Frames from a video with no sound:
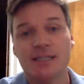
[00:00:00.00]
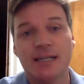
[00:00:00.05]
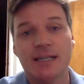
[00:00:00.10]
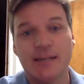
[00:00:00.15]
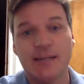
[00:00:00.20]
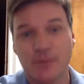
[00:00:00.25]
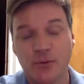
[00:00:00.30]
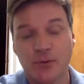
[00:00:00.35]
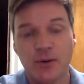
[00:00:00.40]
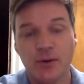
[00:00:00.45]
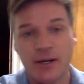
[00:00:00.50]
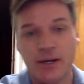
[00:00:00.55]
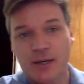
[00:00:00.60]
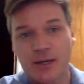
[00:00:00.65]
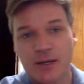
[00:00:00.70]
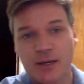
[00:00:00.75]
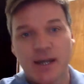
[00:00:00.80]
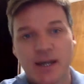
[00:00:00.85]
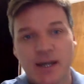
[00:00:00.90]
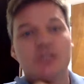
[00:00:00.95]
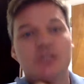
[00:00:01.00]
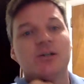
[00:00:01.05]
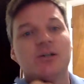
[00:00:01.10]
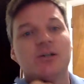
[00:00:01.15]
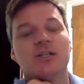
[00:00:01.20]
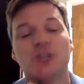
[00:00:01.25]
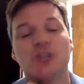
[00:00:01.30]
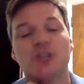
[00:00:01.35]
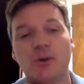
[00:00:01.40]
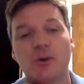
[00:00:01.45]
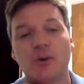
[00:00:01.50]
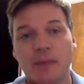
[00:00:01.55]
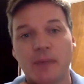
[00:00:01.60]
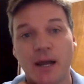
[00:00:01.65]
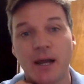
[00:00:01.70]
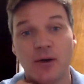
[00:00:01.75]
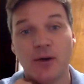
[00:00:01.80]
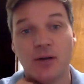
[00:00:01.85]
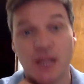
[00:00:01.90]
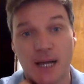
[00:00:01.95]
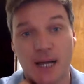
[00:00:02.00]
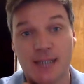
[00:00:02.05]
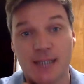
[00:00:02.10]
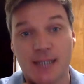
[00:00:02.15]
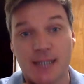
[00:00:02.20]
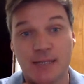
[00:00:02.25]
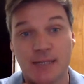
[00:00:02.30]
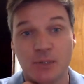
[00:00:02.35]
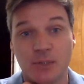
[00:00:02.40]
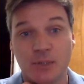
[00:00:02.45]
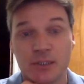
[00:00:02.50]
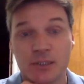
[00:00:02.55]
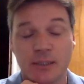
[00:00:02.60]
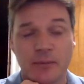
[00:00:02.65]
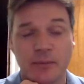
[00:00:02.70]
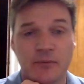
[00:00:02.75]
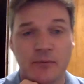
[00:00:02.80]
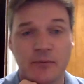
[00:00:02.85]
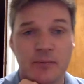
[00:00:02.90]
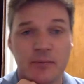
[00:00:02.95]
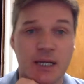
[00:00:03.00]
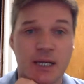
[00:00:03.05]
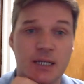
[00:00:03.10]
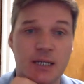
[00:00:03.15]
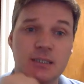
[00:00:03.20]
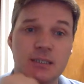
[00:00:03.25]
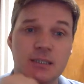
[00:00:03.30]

never throw anything away, so I can just go into my own closet and pull something from the 80s.